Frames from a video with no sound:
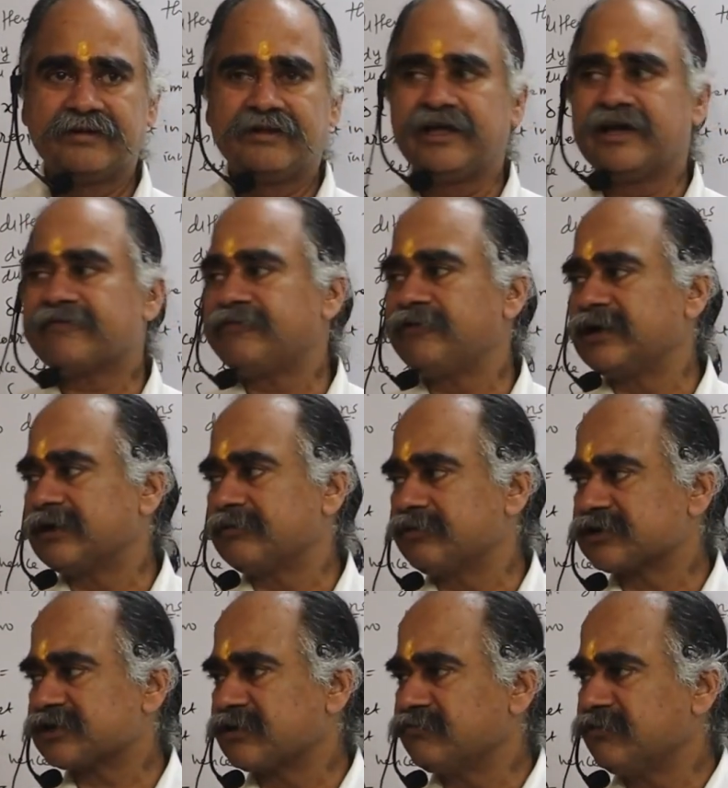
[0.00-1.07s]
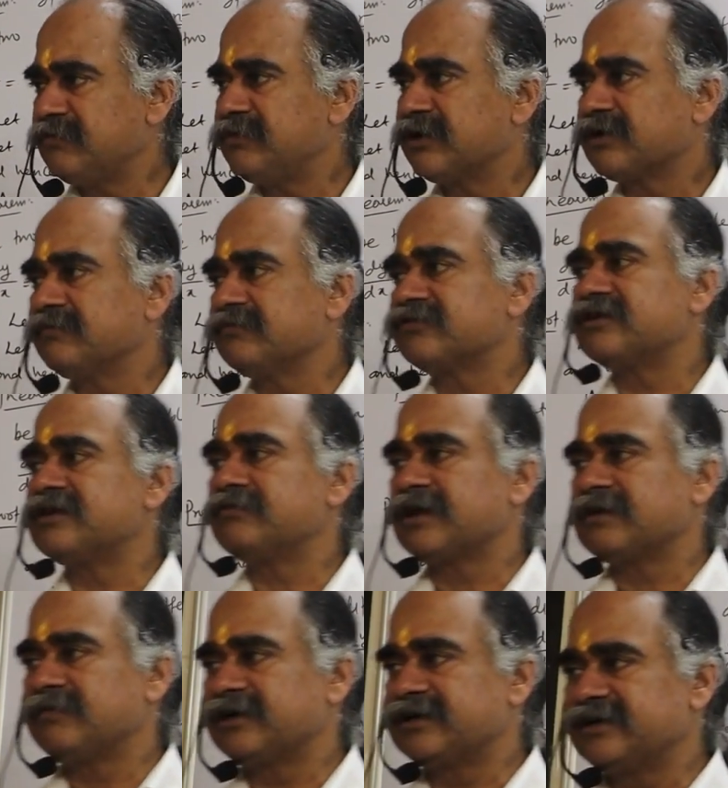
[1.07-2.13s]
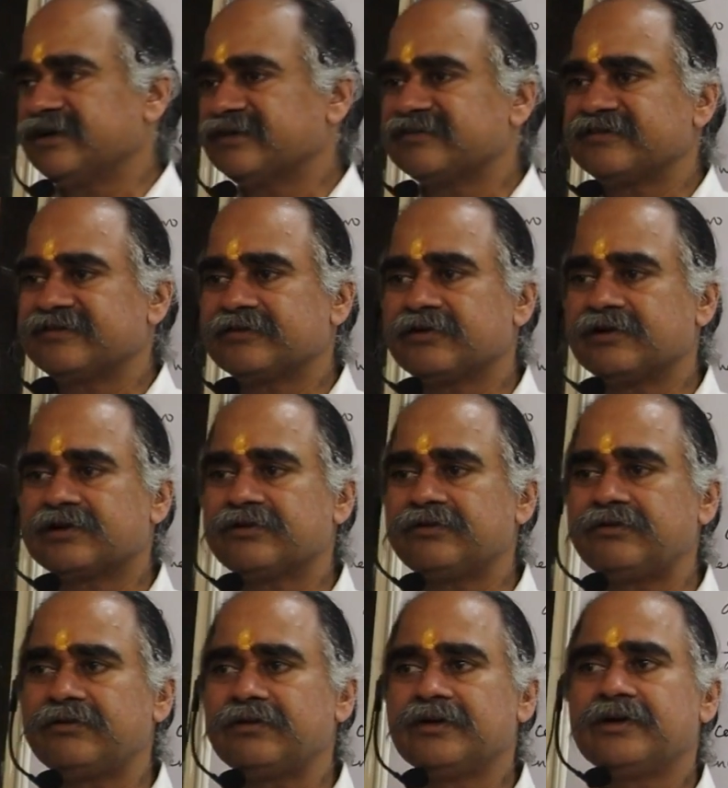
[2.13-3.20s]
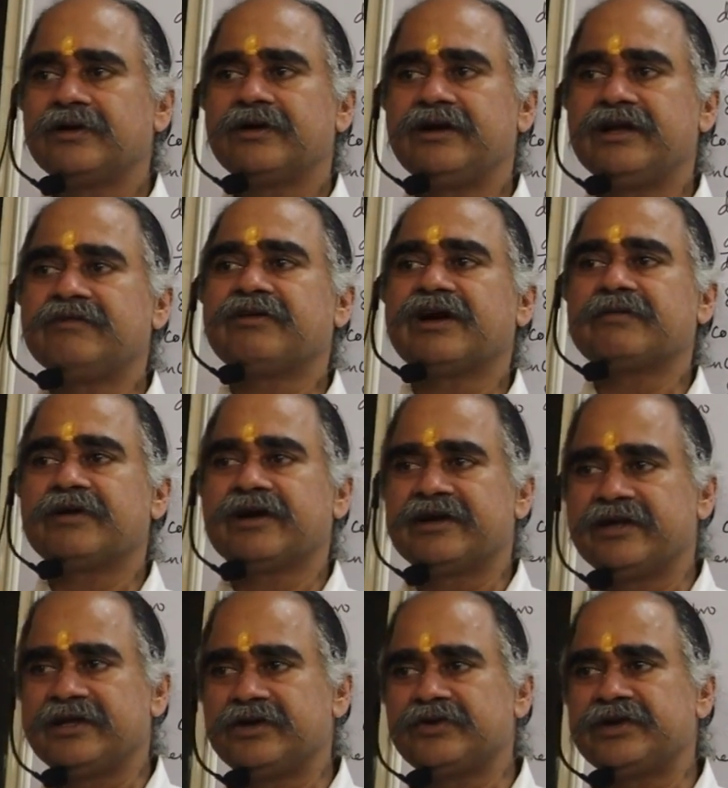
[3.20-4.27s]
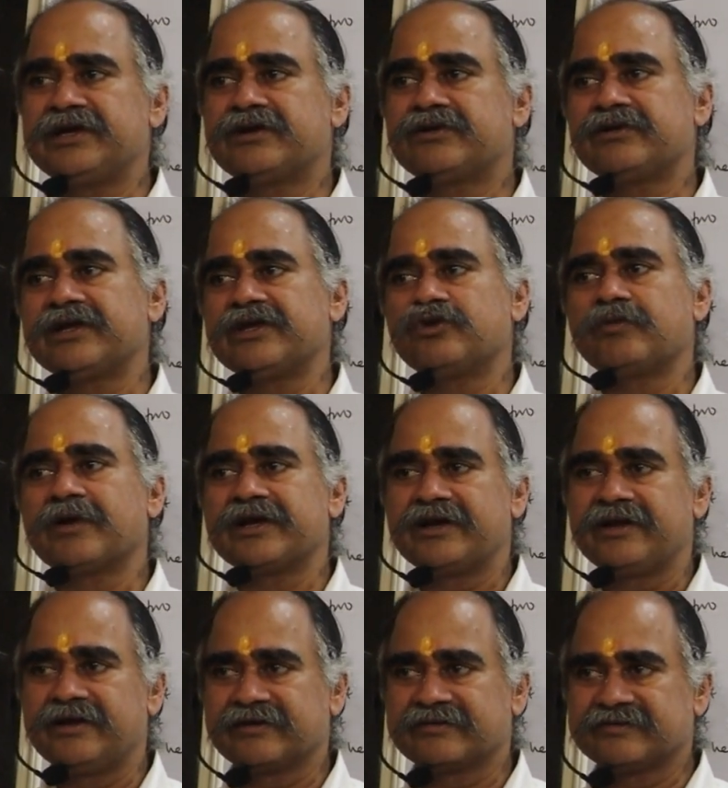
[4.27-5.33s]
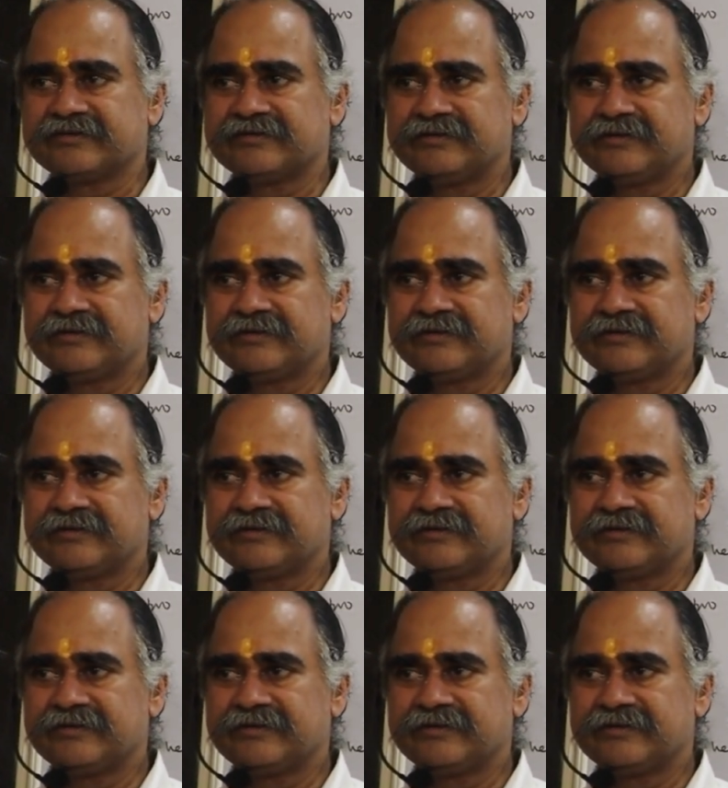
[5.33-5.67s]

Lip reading: Therefore equation 1 becomes dy by dx is equal to dy by du into du by dx.